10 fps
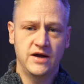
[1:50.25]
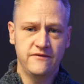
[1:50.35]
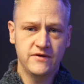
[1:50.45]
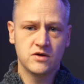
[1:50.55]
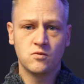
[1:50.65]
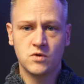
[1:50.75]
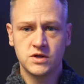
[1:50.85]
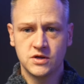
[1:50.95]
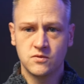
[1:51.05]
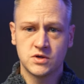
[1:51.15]
I found one
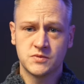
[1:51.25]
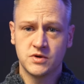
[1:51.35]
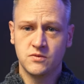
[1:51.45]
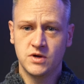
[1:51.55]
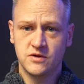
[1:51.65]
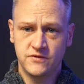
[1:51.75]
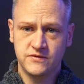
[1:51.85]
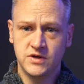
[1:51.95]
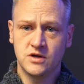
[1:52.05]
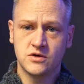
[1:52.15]
that works pretty well, a
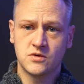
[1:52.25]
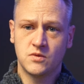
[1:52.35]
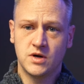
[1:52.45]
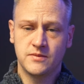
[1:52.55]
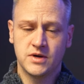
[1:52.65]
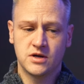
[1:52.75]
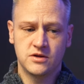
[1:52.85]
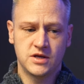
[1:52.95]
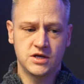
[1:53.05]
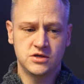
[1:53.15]
fifteen hundred watt model
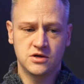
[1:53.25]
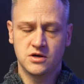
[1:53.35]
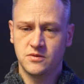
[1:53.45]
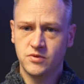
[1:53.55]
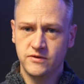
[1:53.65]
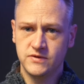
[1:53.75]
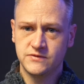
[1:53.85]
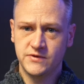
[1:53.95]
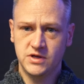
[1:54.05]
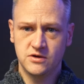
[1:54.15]
that I shared in a previous
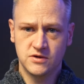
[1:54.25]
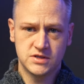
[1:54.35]
video.